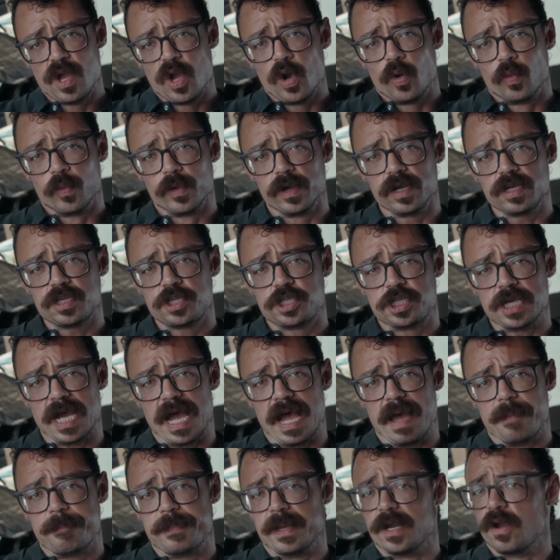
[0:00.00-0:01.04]
We're a
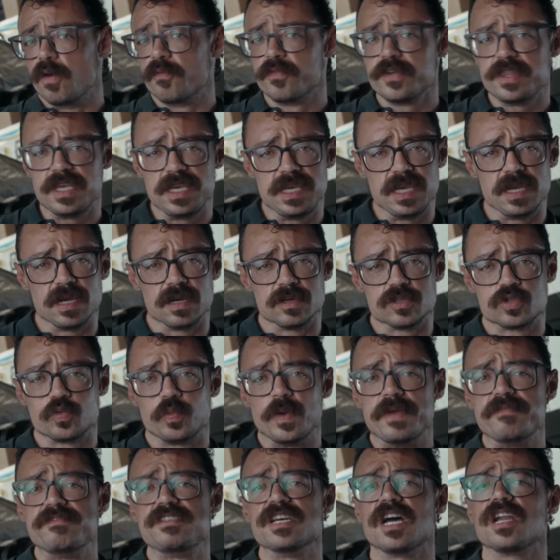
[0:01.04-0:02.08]
shop, and over the years,
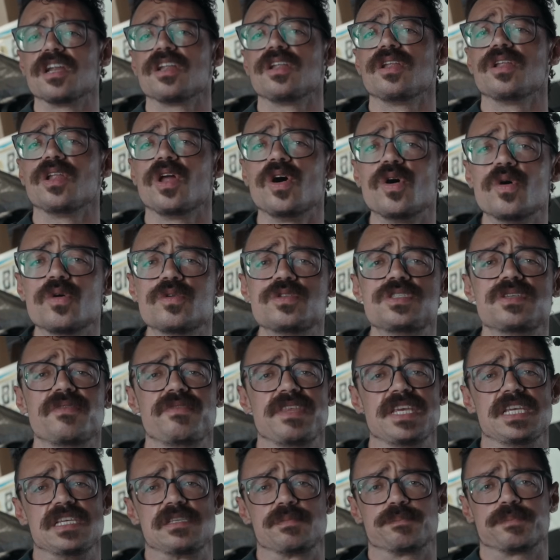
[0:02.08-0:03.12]
we've done loads of
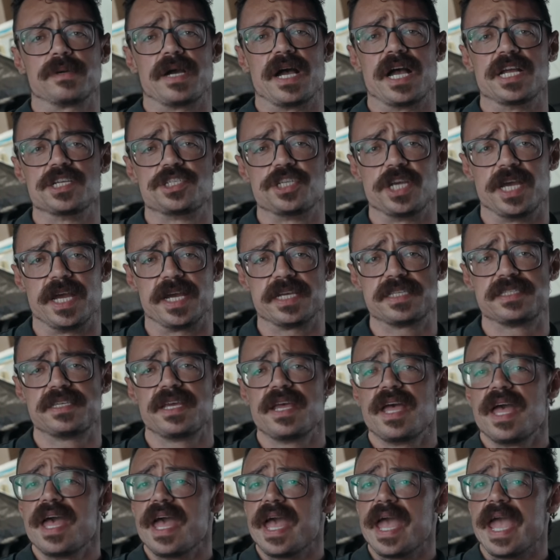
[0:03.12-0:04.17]
these projects,
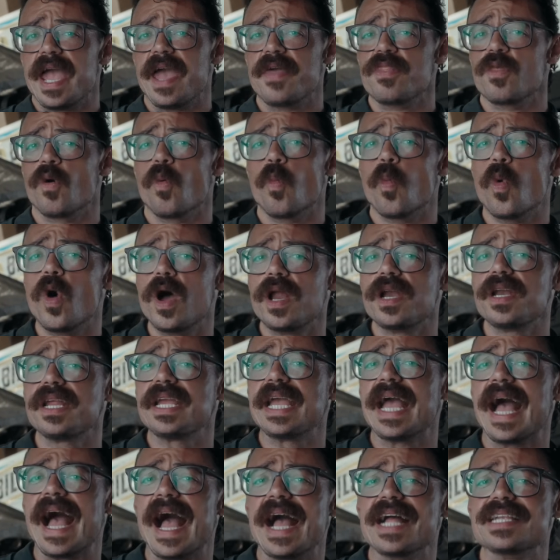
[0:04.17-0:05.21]
and the one
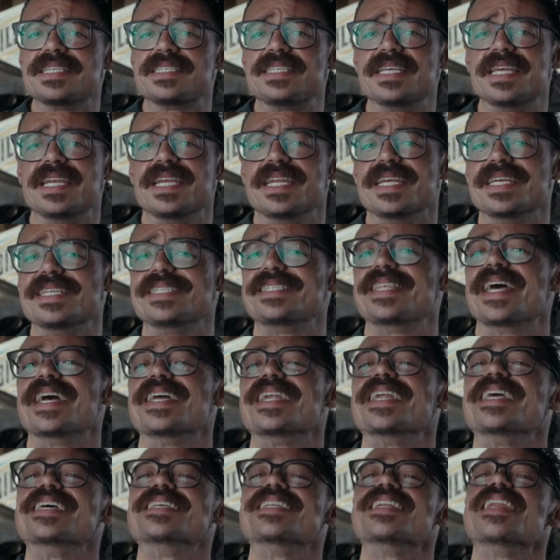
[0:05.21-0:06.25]
constant is
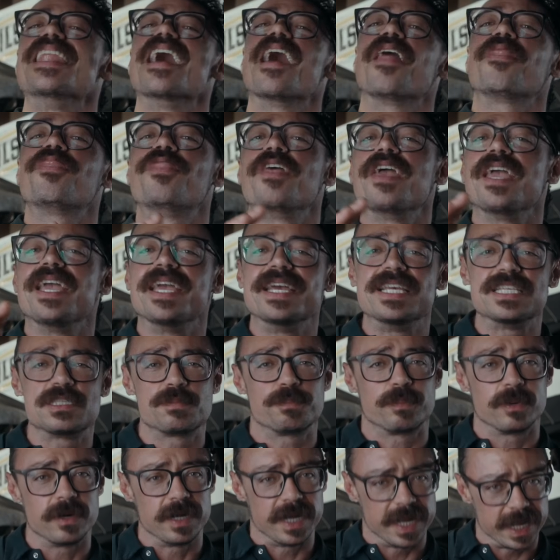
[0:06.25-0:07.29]
that nothing is
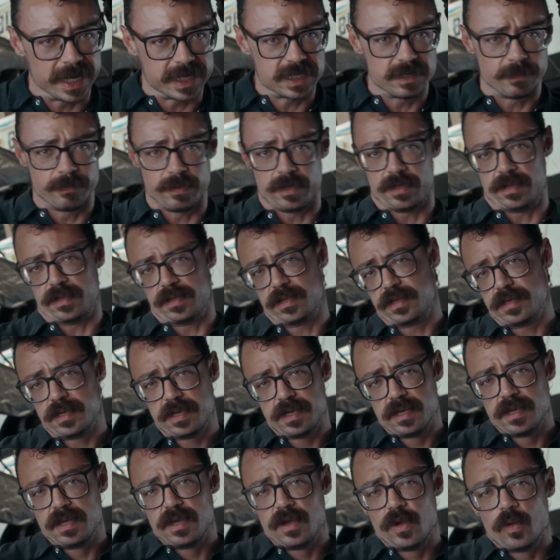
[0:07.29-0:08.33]
predictable.
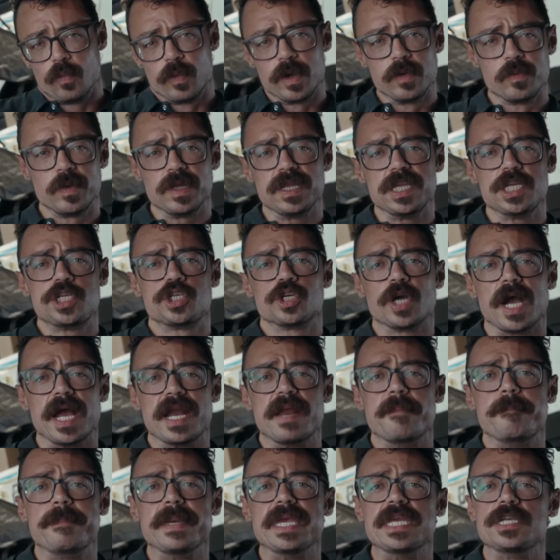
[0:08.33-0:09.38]
We really try
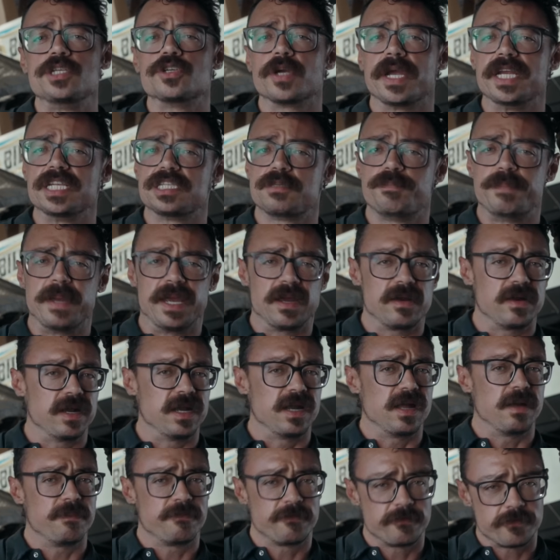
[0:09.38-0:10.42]
to be transparent
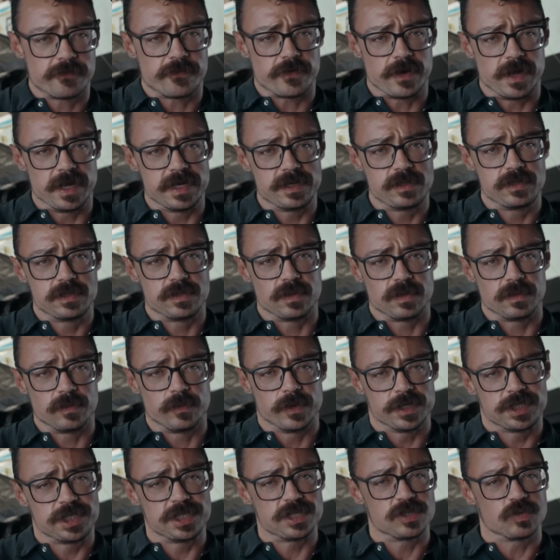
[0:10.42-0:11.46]
and upfront,
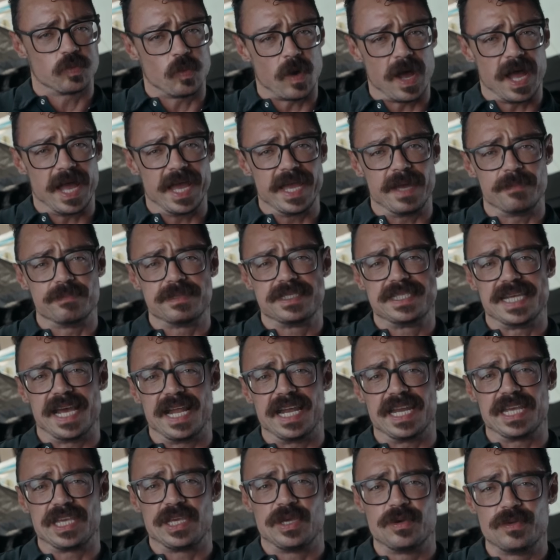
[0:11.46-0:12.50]
which is why I'm
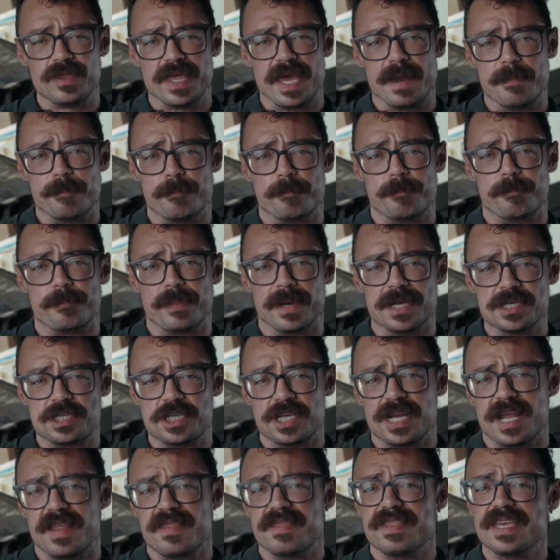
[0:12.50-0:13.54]
telling you that
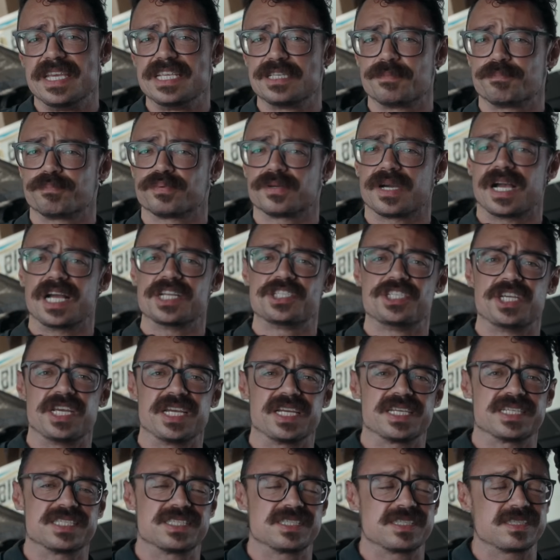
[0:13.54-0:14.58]
budget on these
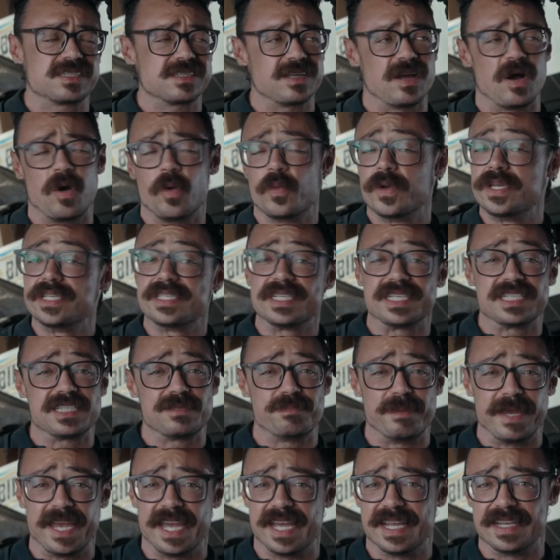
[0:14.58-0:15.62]
projects always
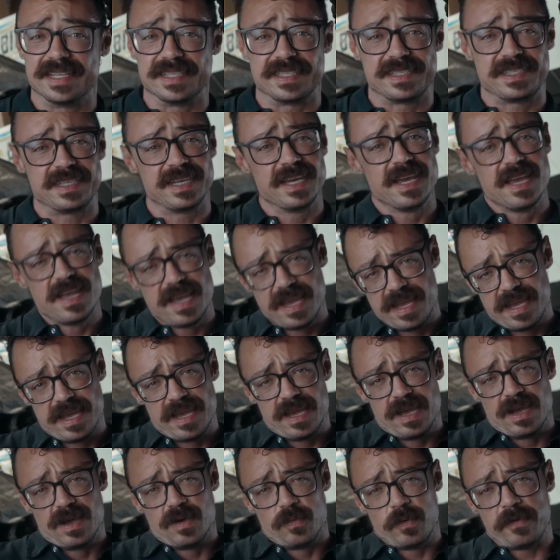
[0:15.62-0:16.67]
expands.
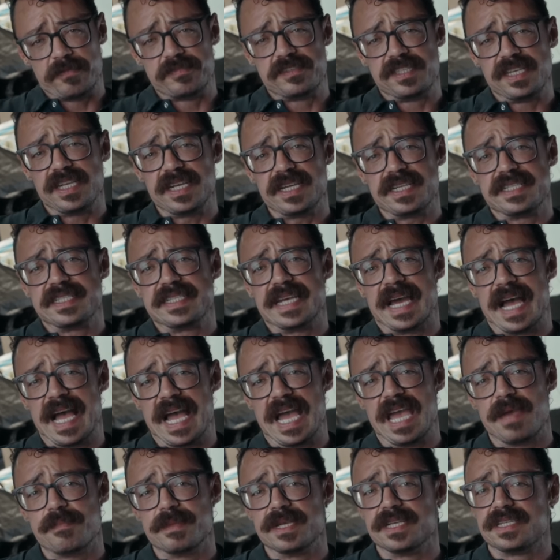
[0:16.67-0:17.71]
We've seen it
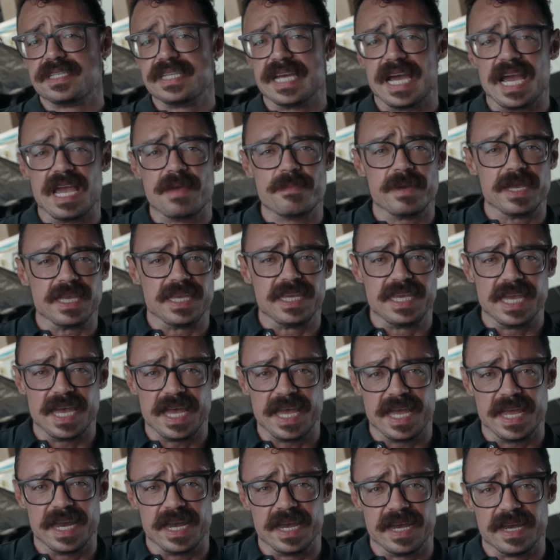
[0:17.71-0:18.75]
time and time
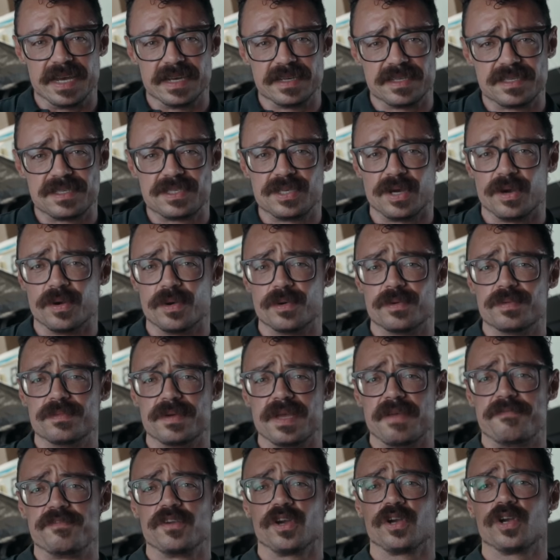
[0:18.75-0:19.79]
again. So
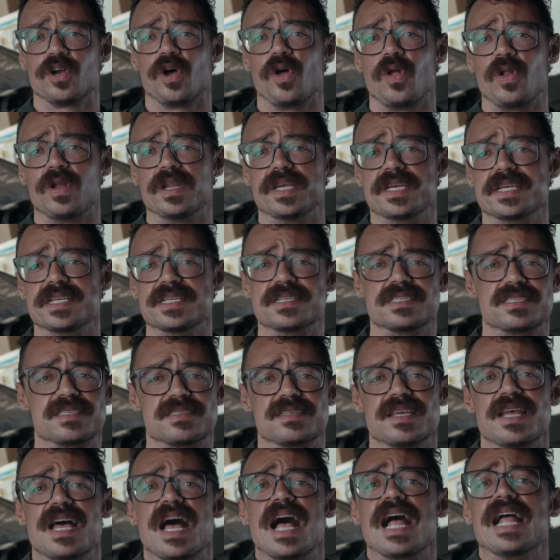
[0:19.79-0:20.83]
if your goal
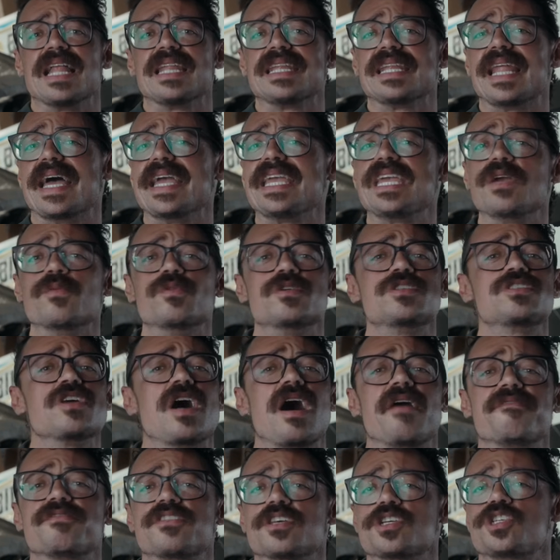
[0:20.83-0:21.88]
is like it was
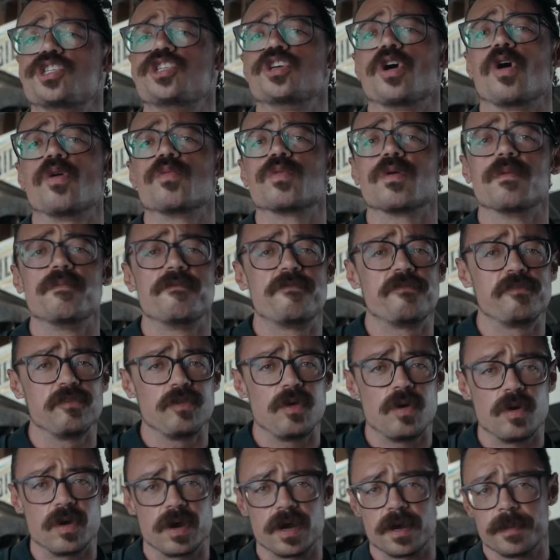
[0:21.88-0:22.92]
off the showroom
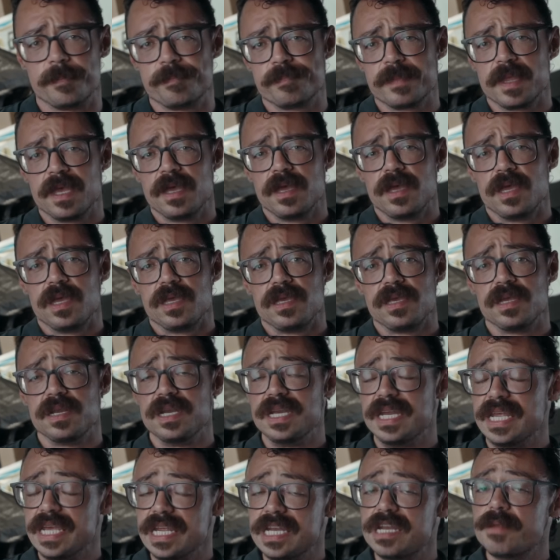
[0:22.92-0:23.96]
floor, you
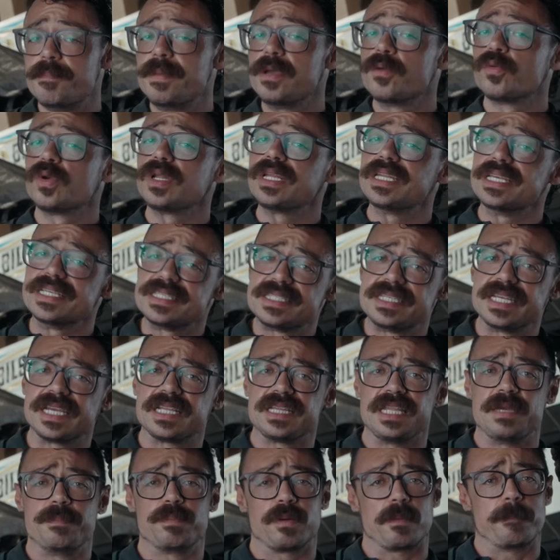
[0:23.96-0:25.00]
need to be
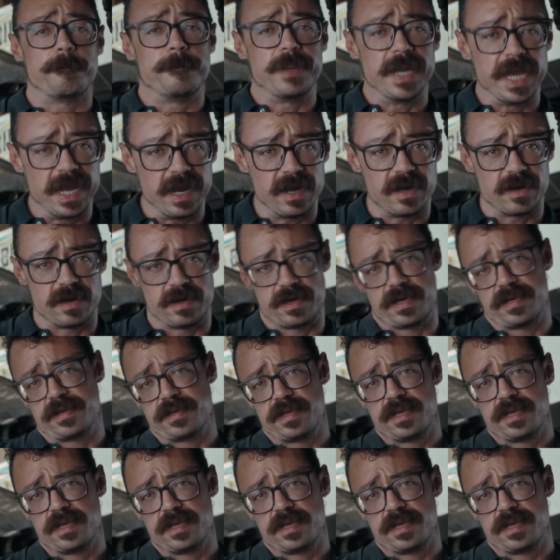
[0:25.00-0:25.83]
realistically prepared.